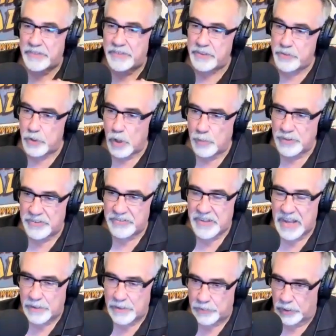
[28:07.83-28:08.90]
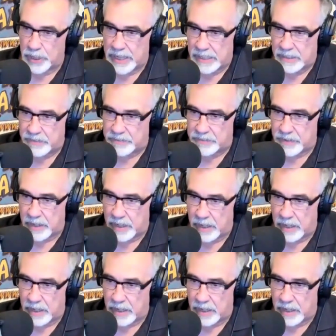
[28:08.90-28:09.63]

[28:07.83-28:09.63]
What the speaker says: Did you go with a standard lens?